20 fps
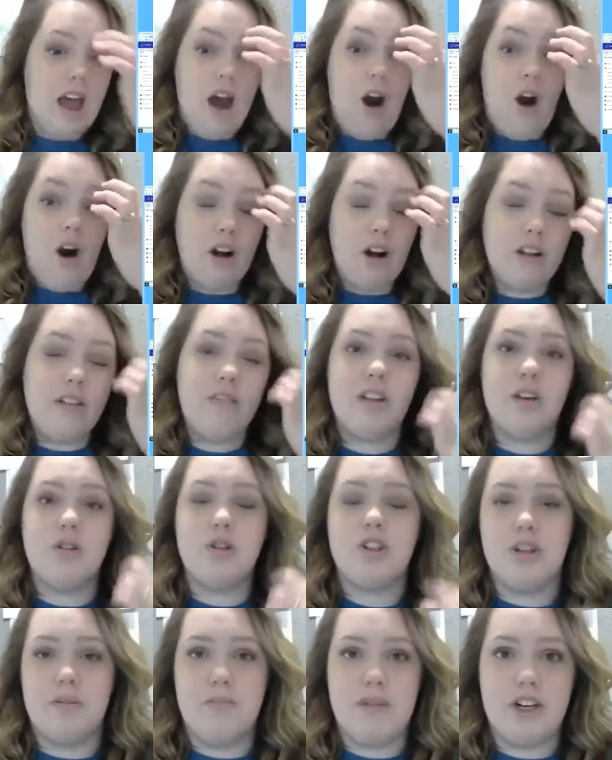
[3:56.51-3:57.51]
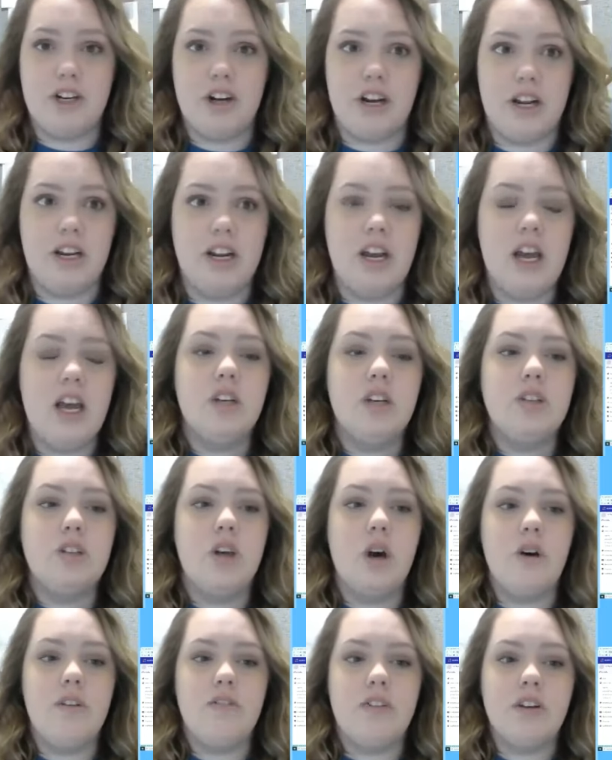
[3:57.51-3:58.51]
All of those should be green.
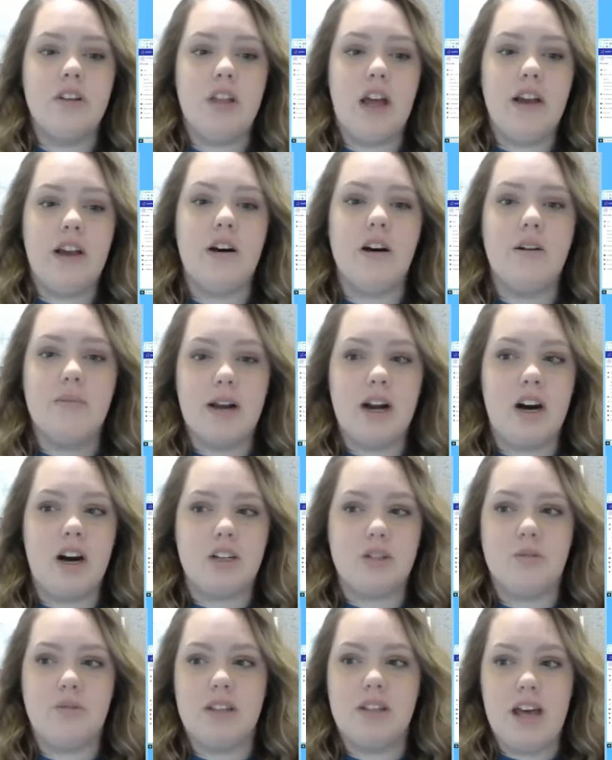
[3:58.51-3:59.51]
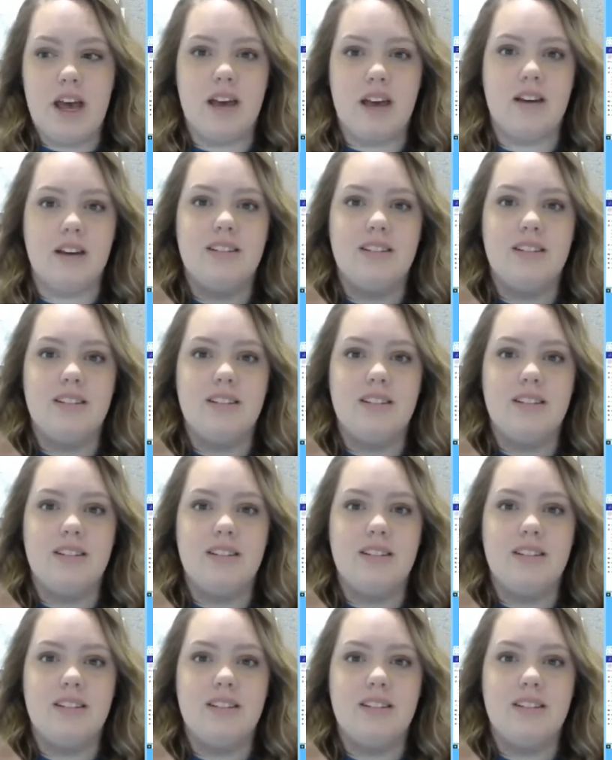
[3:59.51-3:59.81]
So if you're like, oh my gosh, what the heck?